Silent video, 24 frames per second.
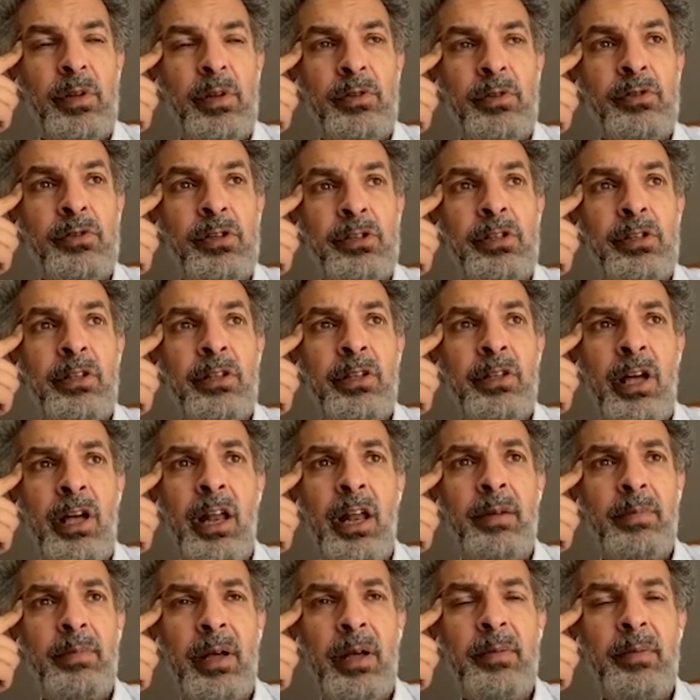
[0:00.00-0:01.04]
not just the
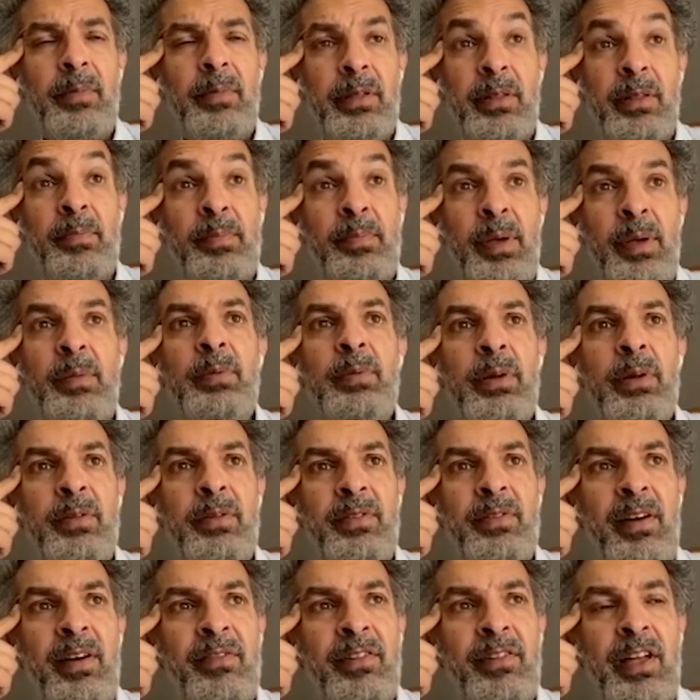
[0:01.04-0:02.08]
Taliban, but the people
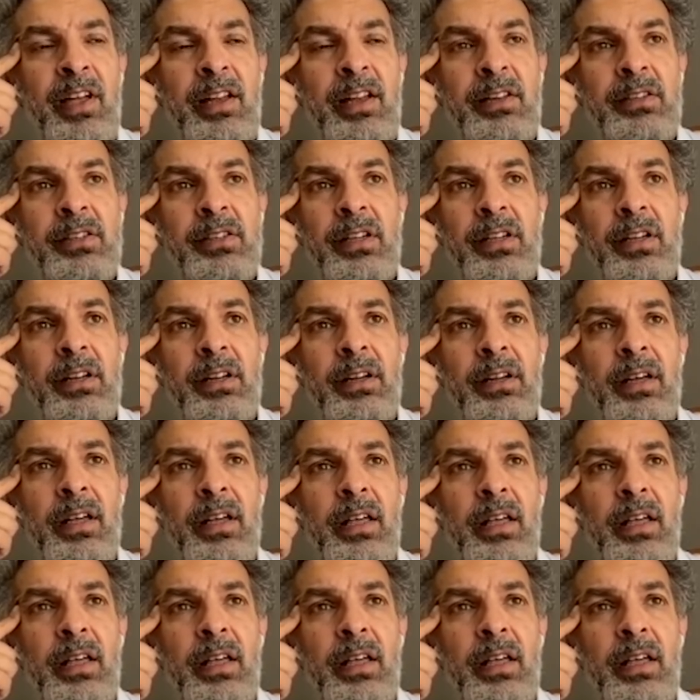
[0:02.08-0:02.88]
of Afghanistan.